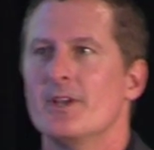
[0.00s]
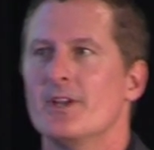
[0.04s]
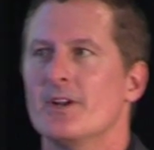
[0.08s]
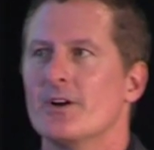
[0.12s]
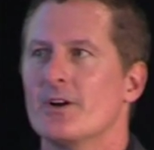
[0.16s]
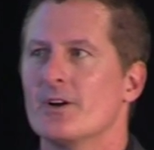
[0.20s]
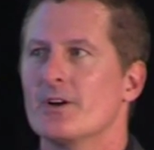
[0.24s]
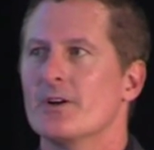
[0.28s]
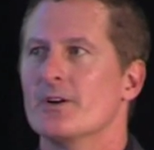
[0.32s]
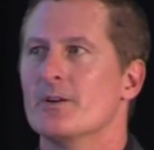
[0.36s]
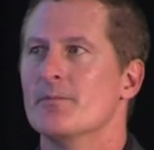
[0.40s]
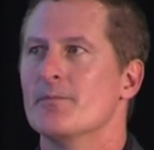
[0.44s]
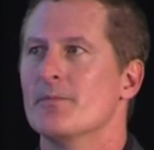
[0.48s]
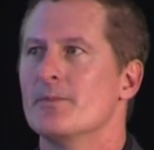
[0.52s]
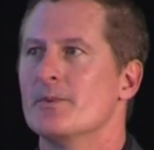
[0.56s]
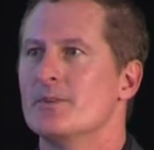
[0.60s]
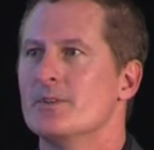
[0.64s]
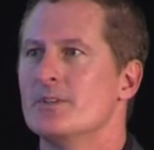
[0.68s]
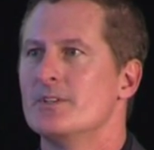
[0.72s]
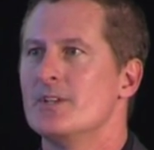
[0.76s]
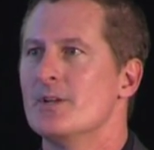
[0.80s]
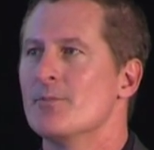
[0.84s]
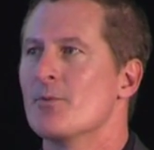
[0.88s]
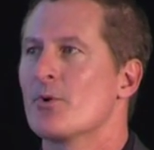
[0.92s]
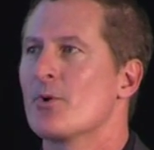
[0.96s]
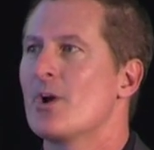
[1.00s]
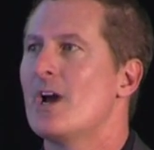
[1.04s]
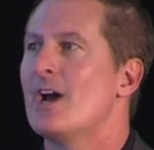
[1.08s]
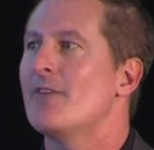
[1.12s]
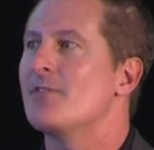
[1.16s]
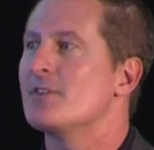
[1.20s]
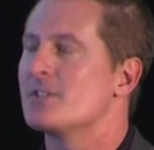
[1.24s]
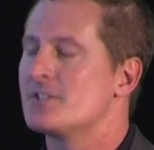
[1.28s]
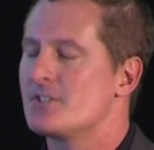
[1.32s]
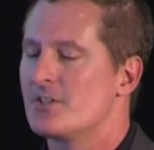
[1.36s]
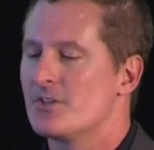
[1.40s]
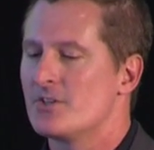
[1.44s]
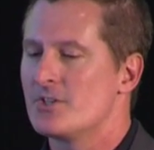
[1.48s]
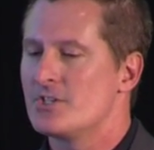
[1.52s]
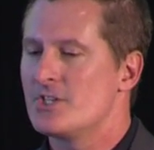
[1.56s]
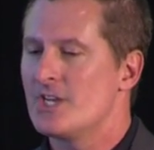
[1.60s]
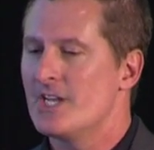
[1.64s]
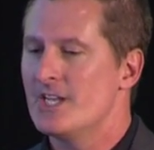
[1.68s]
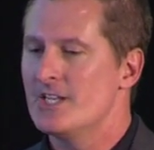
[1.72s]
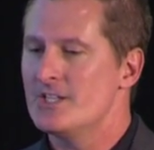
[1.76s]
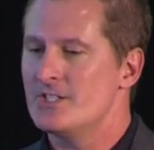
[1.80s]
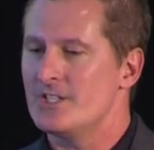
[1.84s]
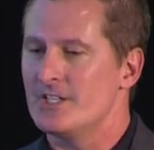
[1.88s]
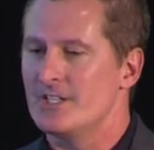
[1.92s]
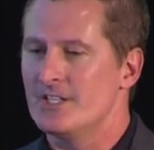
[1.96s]
our demographics that are
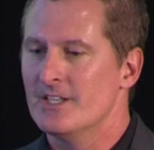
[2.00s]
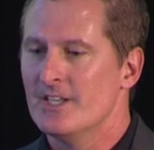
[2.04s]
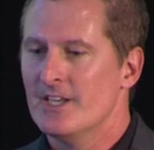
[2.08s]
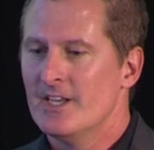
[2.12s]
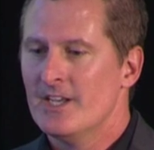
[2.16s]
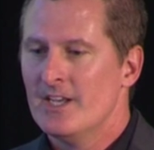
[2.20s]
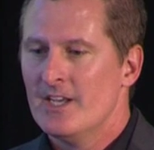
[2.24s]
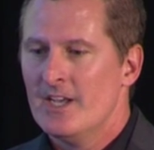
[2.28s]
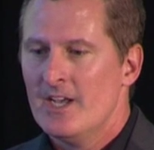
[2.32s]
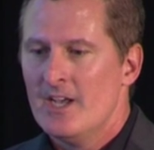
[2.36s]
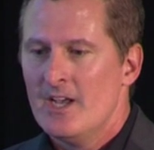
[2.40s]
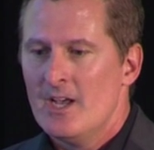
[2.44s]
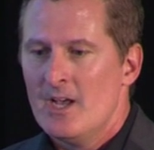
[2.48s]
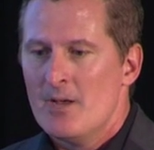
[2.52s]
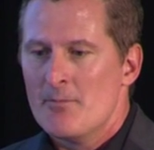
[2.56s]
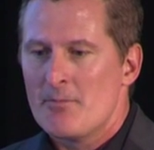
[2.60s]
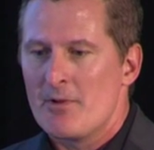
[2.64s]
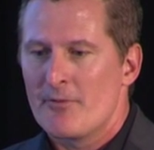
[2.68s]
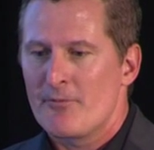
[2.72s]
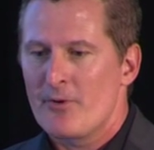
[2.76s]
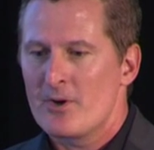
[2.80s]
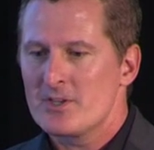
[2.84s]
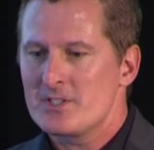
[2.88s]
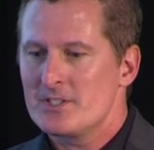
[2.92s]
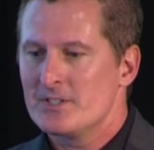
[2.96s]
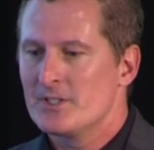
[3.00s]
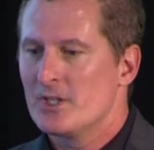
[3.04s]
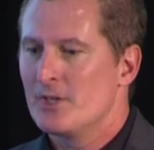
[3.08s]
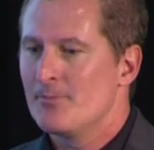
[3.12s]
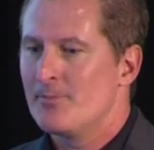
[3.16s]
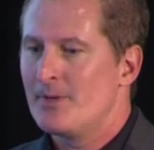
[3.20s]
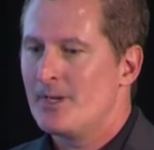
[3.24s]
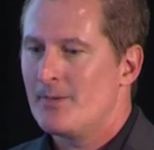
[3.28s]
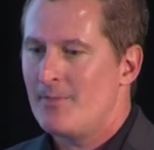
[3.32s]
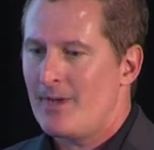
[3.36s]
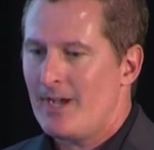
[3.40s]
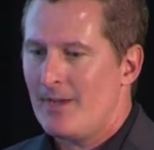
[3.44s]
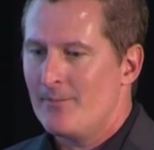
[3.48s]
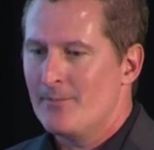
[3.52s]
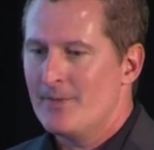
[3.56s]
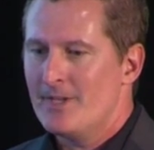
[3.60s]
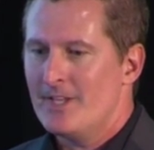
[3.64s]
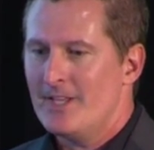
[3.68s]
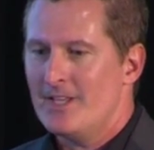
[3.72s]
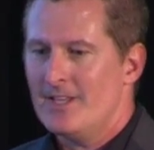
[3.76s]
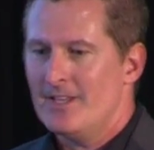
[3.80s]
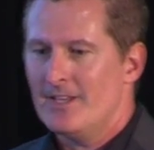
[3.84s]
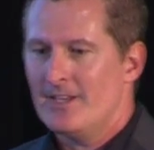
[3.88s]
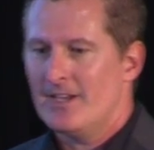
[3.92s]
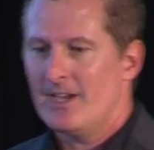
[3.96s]
changing. But first, a little bit about
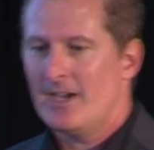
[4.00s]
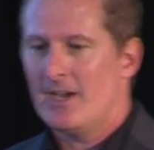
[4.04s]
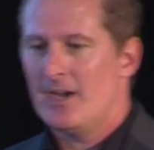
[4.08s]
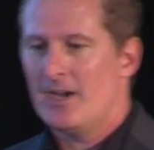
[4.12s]
me.